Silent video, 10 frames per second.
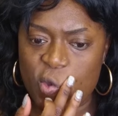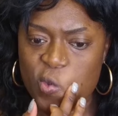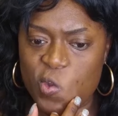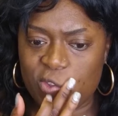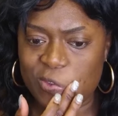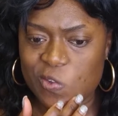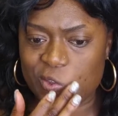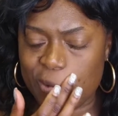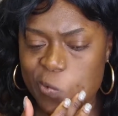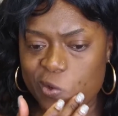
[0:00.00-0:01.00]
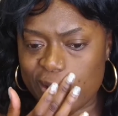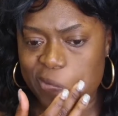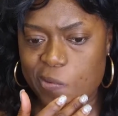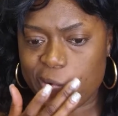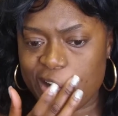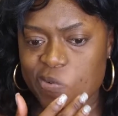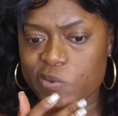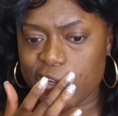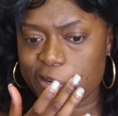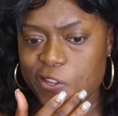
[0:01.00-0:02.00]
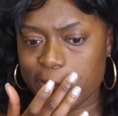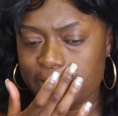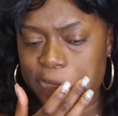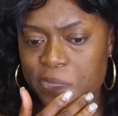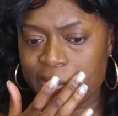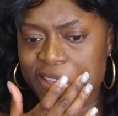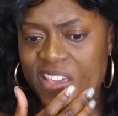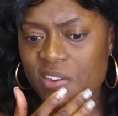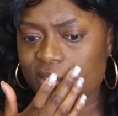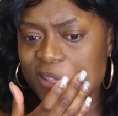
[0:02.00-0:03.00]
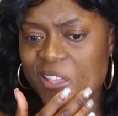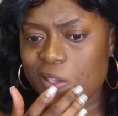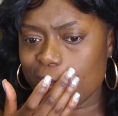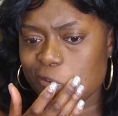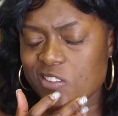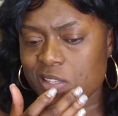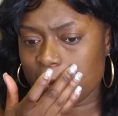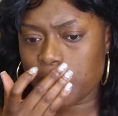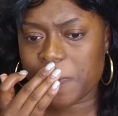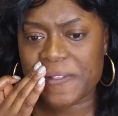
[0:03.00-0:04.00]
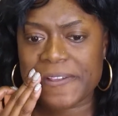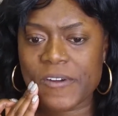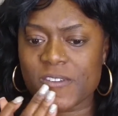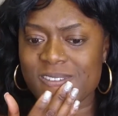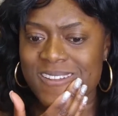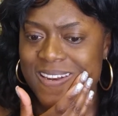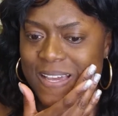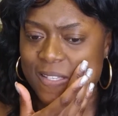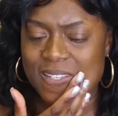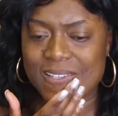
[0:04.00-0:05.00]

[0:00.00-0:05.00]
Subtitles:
that's typically my problem area. Everything else typically goes on nice